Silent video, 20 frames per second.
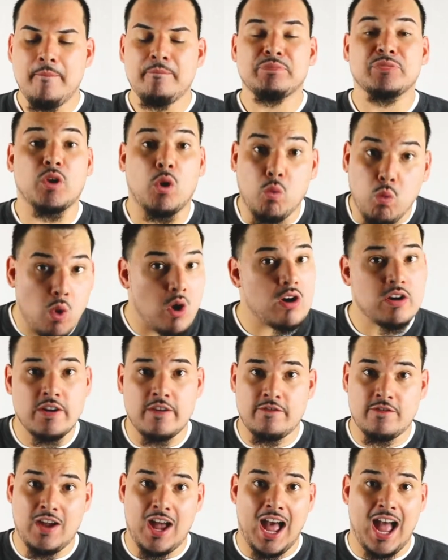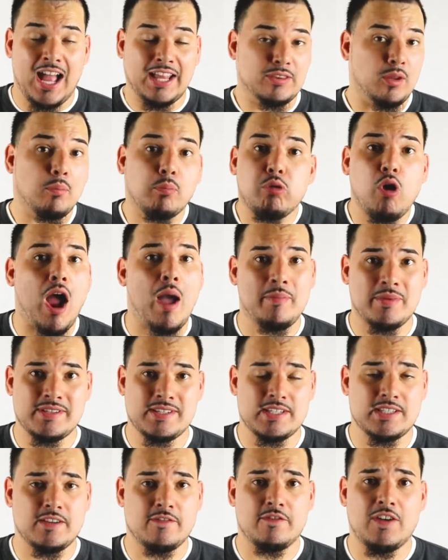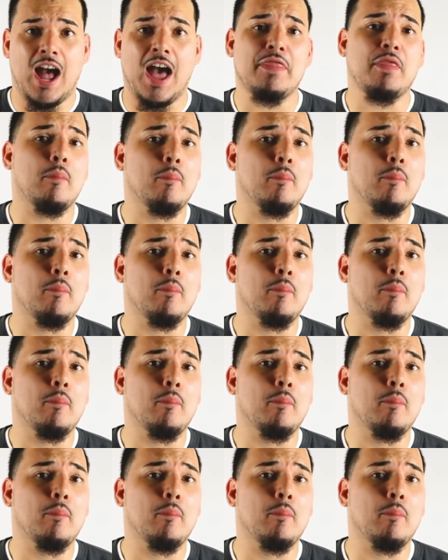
the word of God, the promises of God,